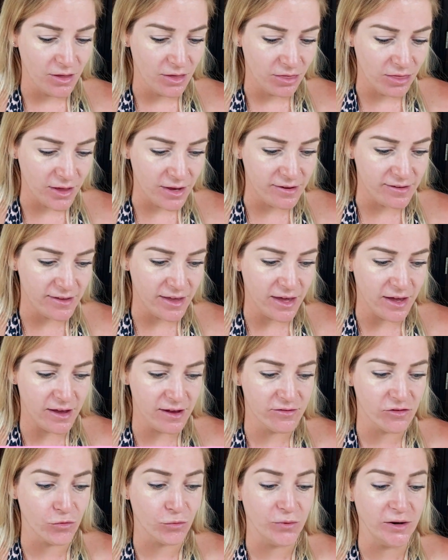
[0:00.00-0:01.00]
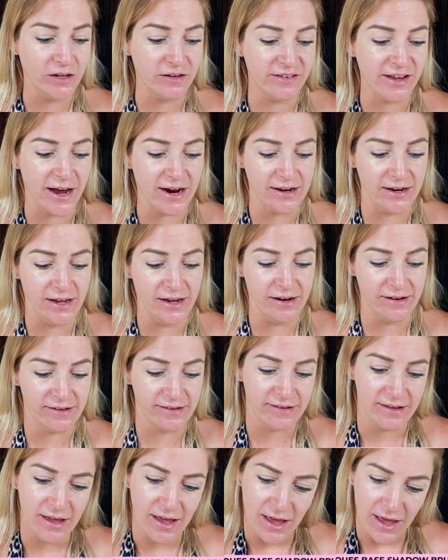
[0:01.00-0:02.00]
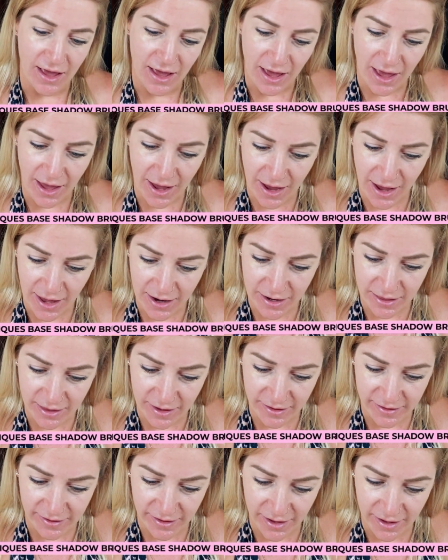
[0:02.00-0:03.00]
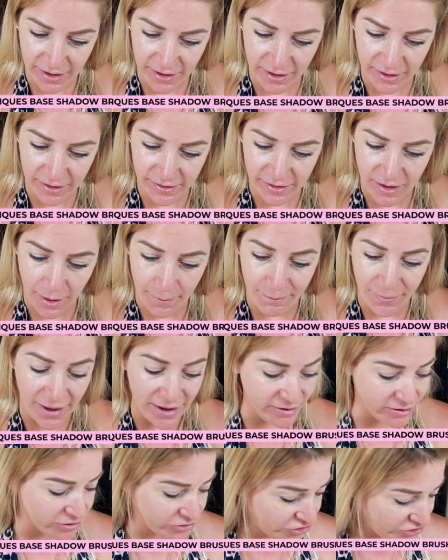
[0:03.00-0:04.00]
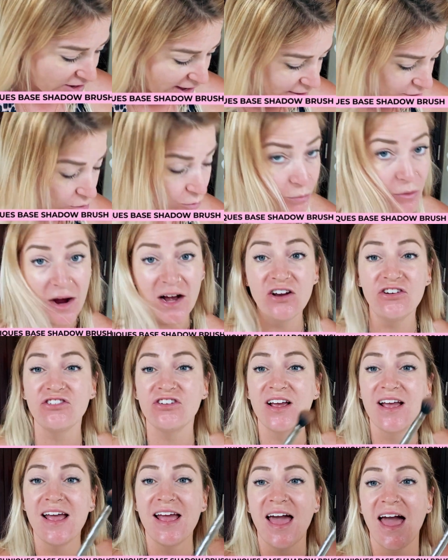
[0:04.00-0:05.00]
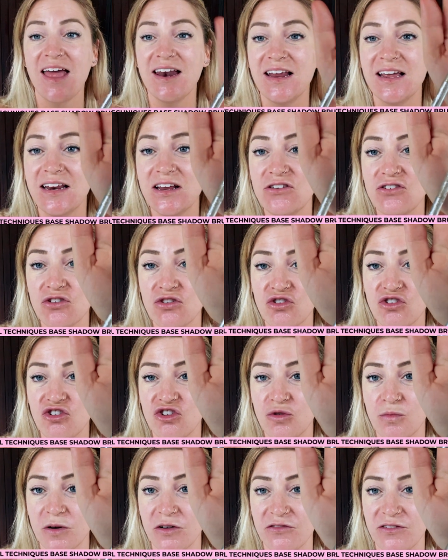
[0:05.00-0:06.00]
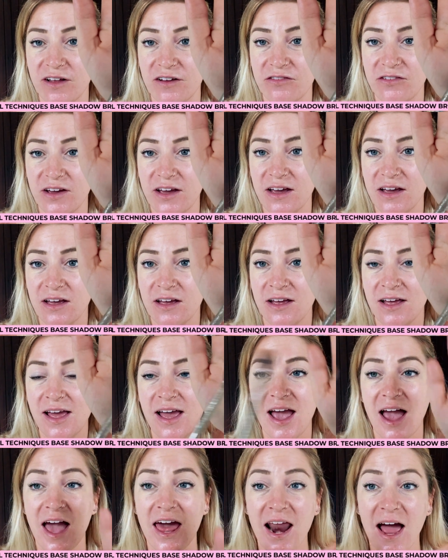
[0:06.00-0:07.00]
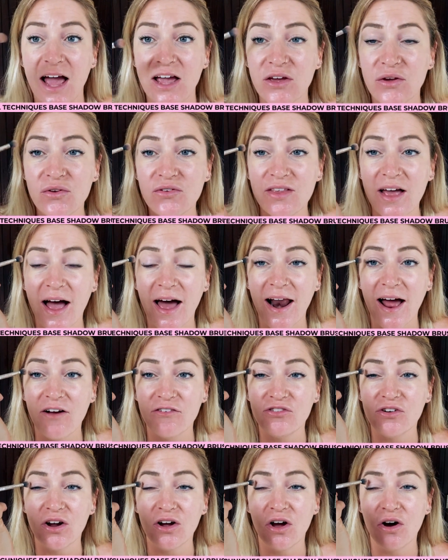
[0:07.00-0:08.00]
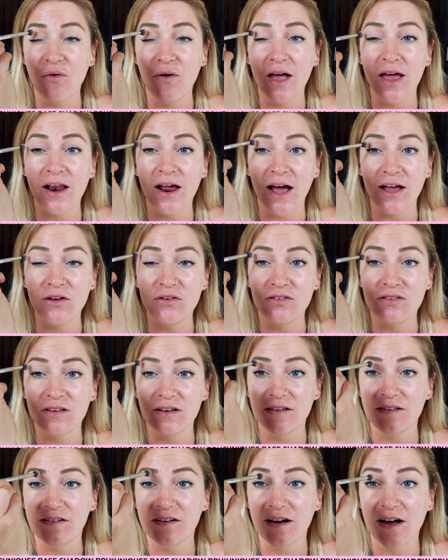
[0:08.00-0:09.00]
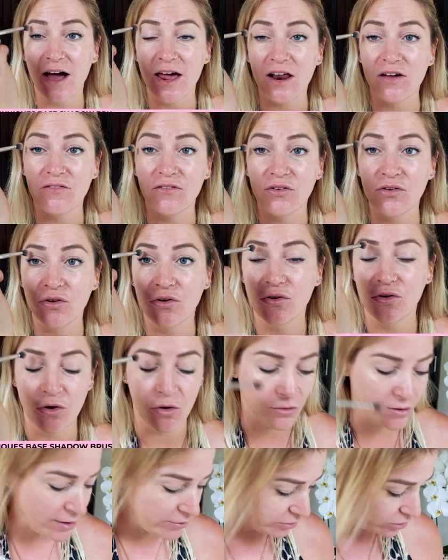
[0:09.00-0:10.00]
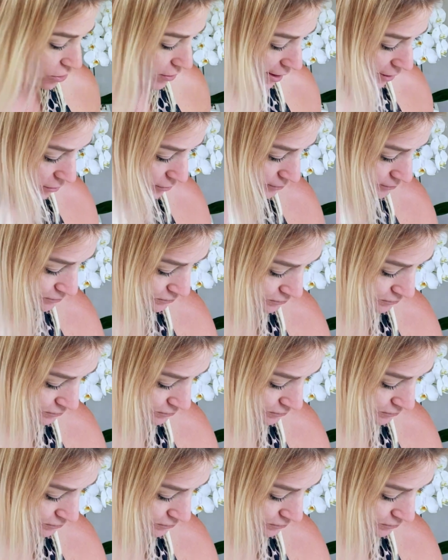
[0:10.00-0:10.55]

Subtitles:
this is Real Techniques, and this is a base shadow brush, and it is super fluffy. And I use that after I go in, I use this to kind of go around and go out.